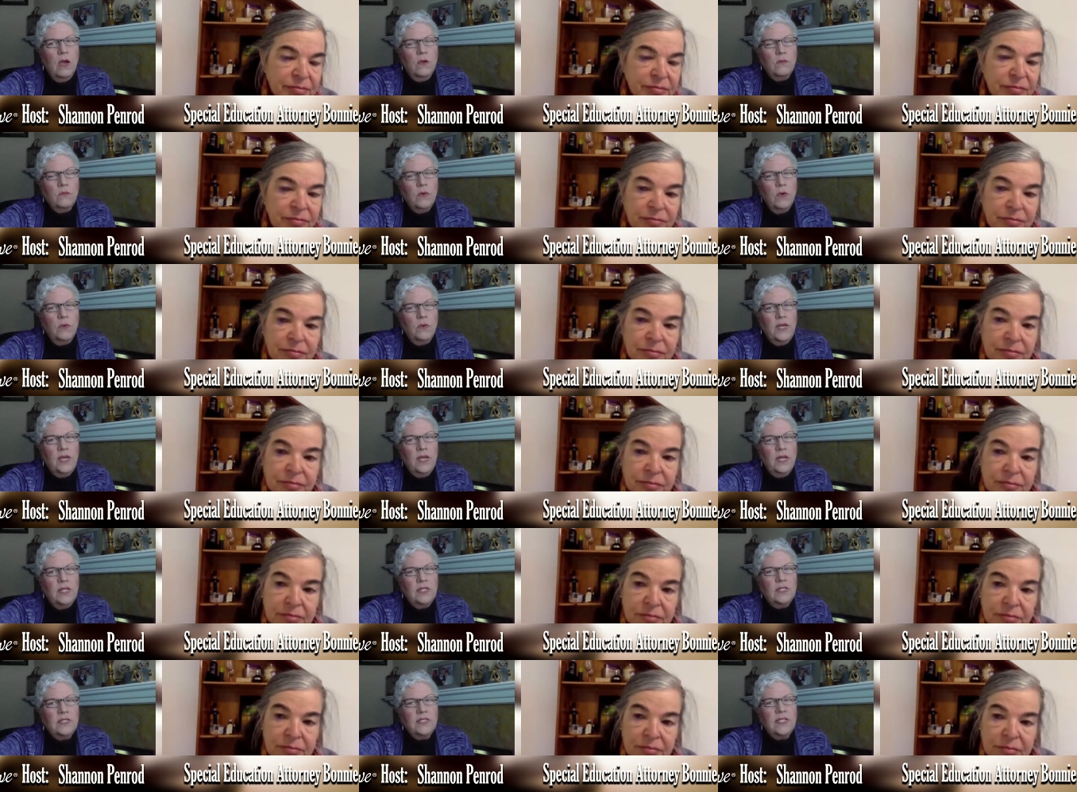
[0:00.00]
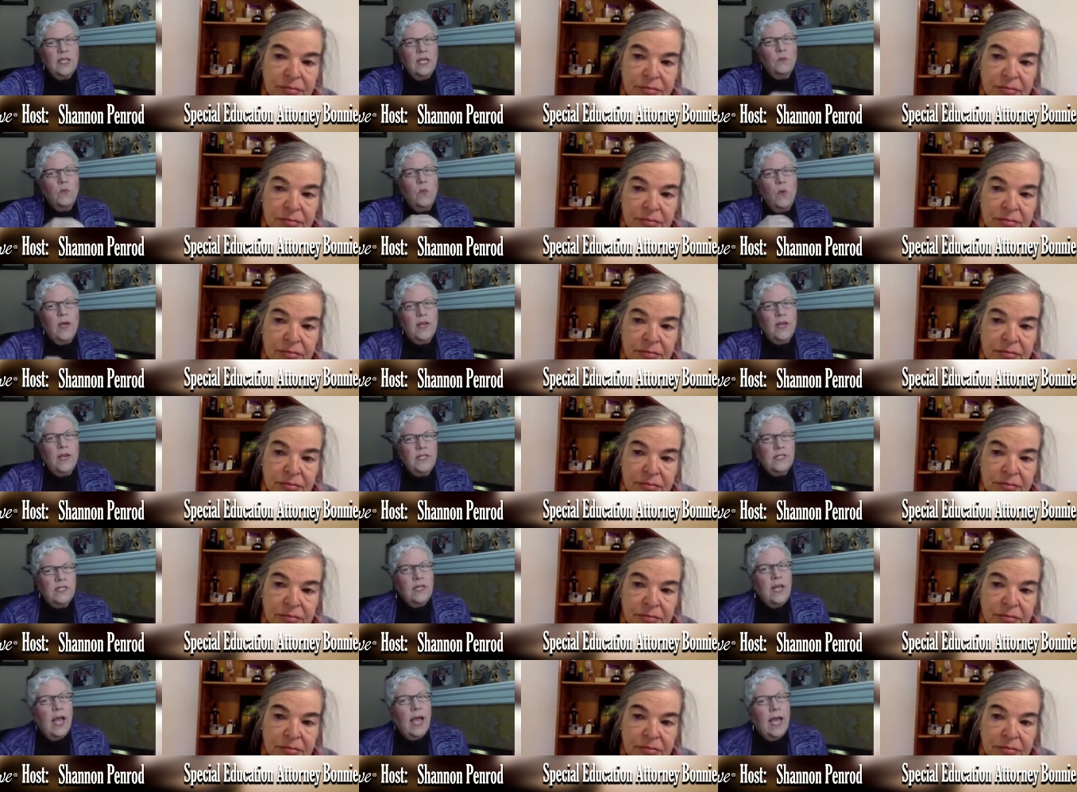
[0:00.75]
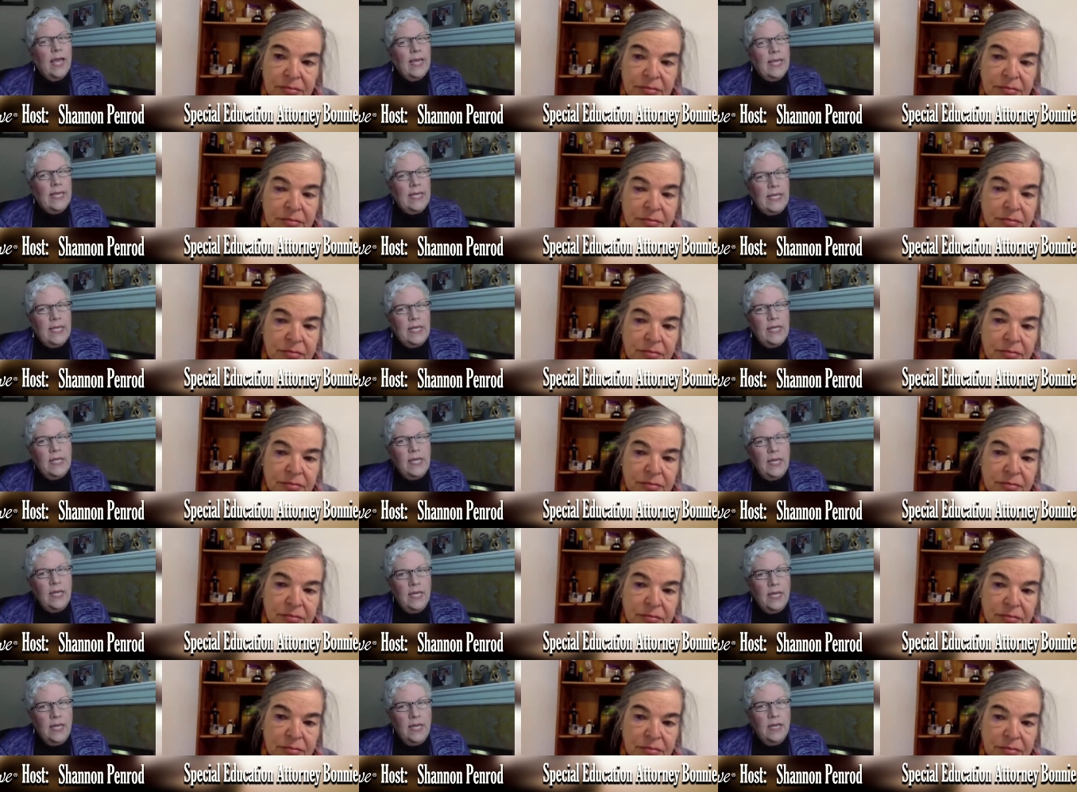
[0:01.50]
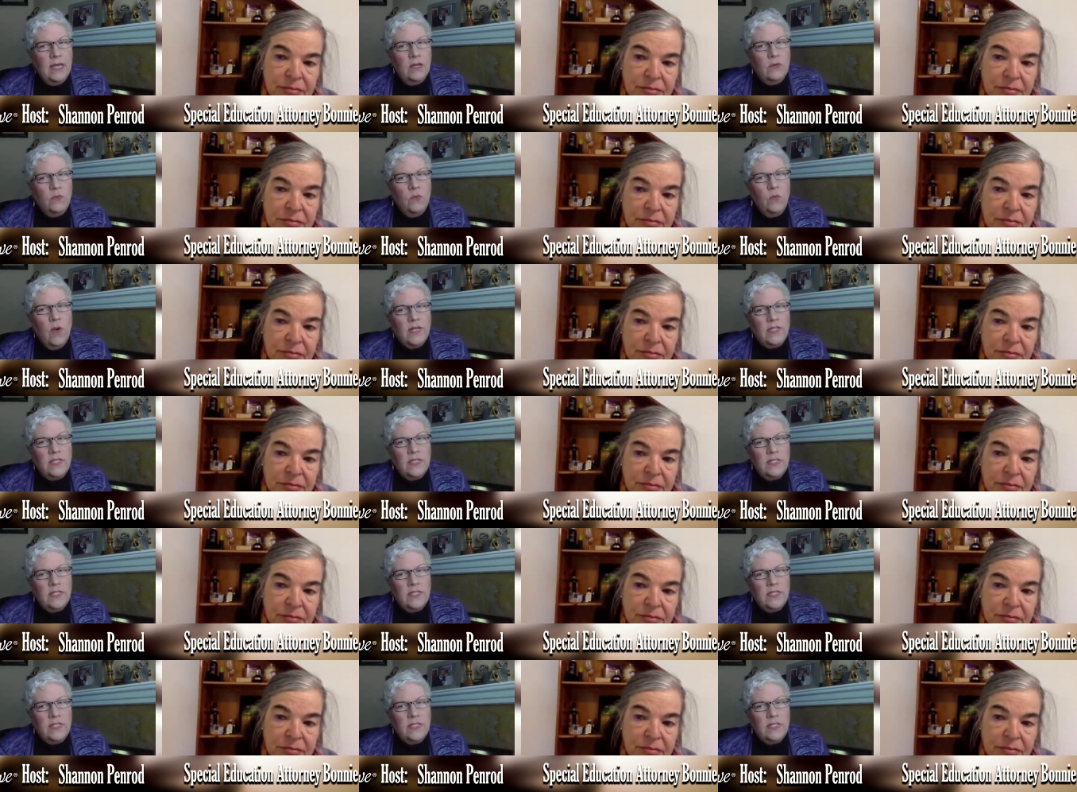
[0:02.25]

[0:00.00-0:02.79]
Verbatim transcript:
Speaker 1: uh, wrote in and said, What is an IEE and